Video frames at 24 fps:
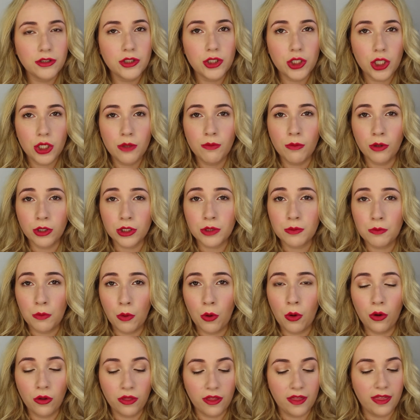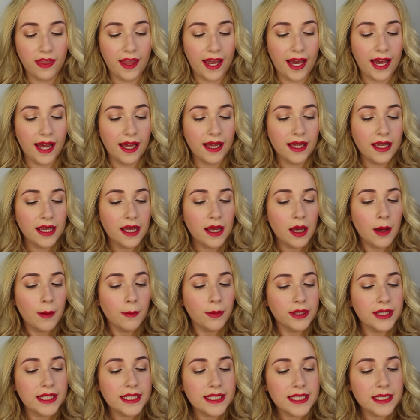too much more than that.
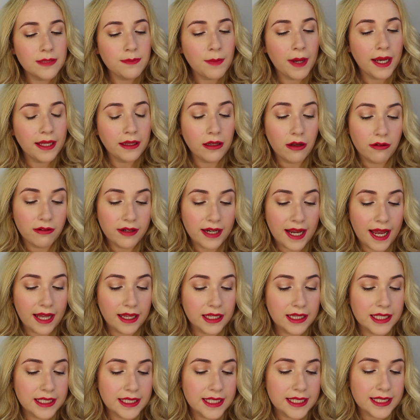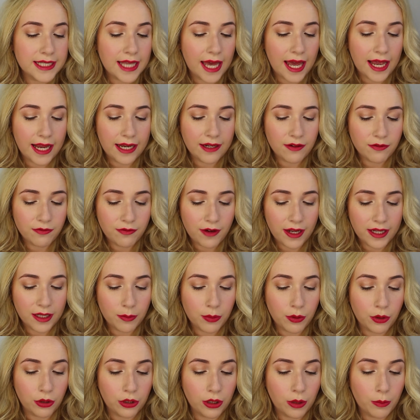But this is by L'Oreal and this is their
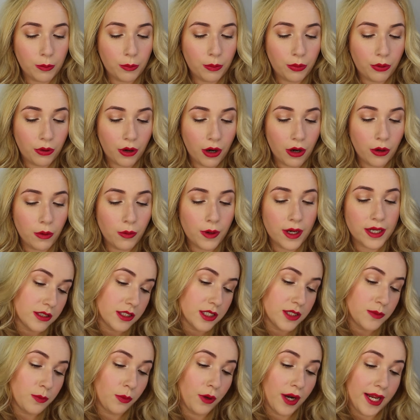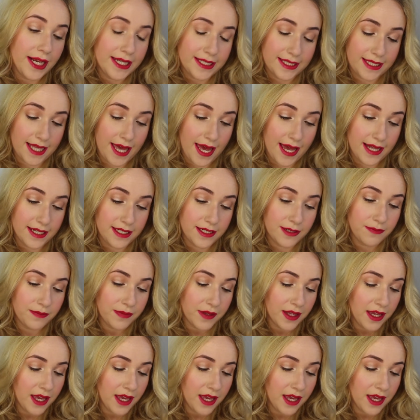Infallible Pro Spray Set.